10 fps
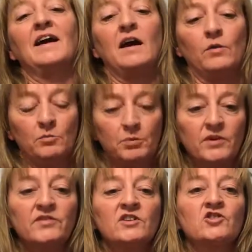I would
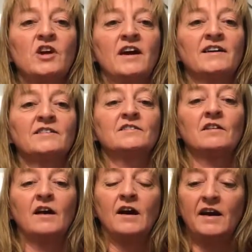print the checks.
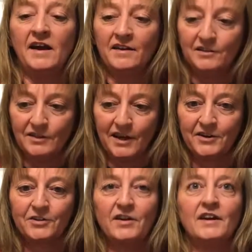I had a
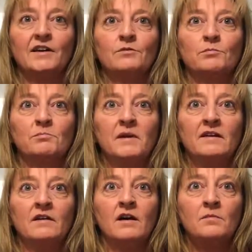letter that I
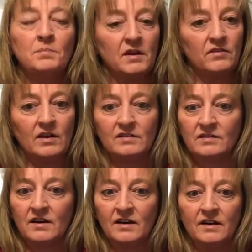made up that
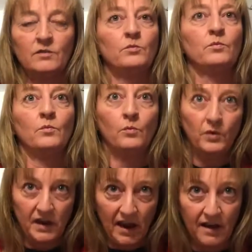said,
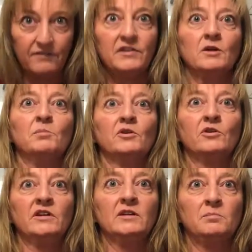we have the
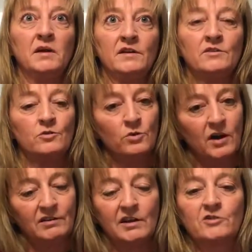ability to pay you
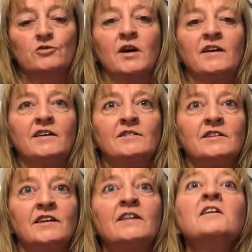
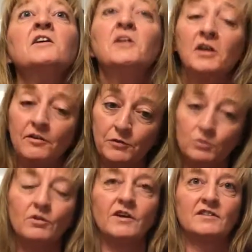electronically if
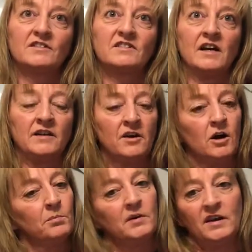you'd like to sign
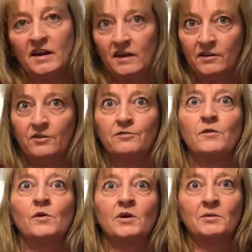up, and I had in a
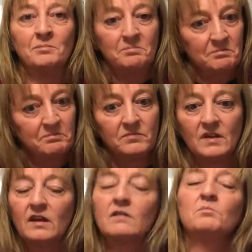form,
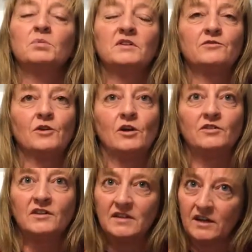please fill out
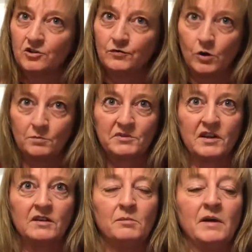the attached form,
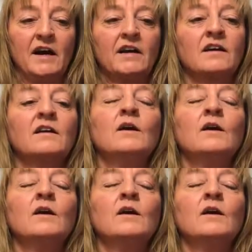send it back.